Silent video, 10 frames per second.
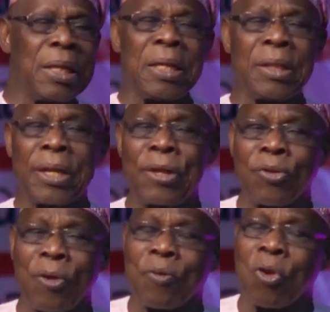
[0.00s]
interest
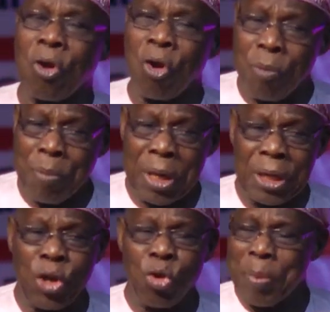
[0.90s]
of
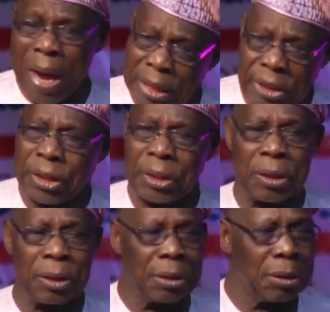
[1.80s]
common humanity,
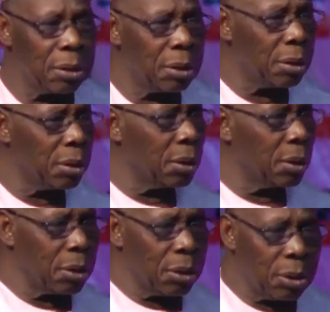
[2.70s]

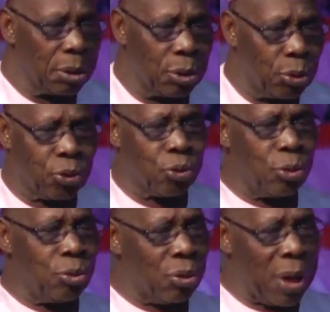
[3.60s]
you should
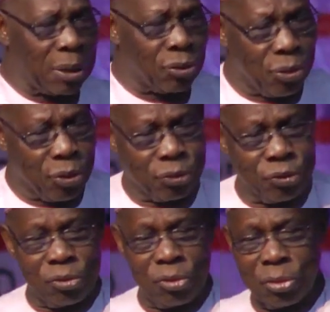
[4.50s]
look at us